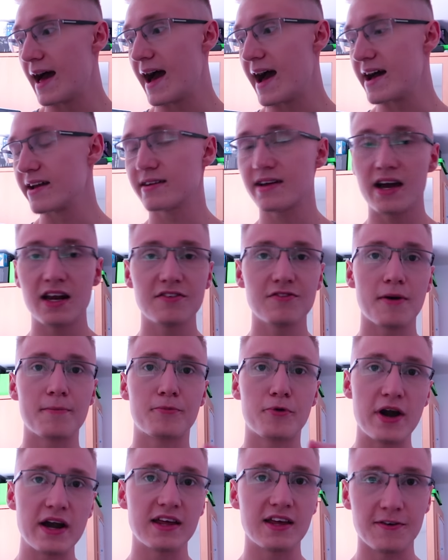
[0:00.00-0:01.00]
and kind of
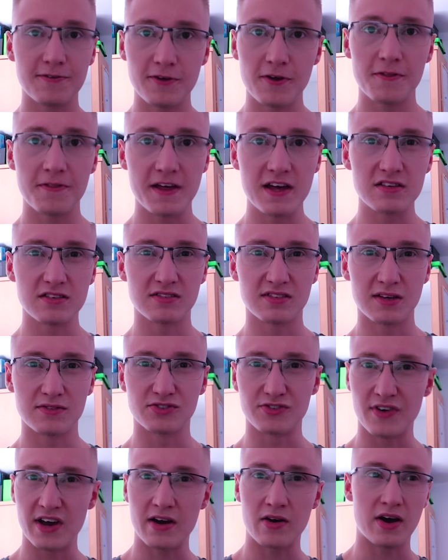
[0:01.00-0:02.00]
upgrading a few things in
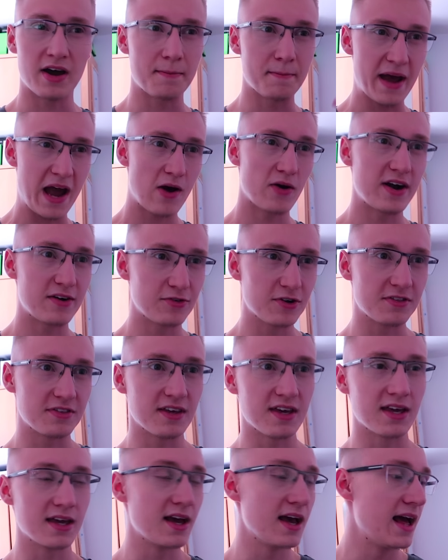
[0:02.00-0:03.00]
terms of how I power
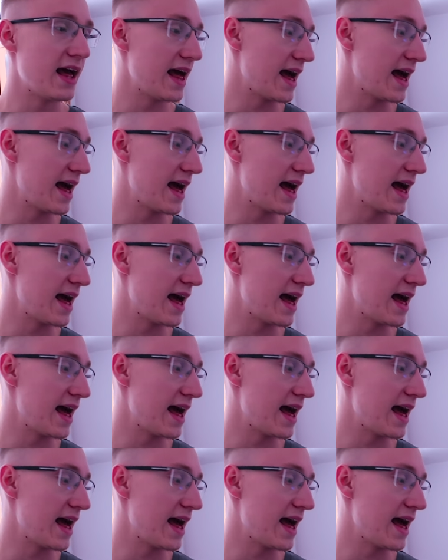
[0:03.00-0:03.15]
everything,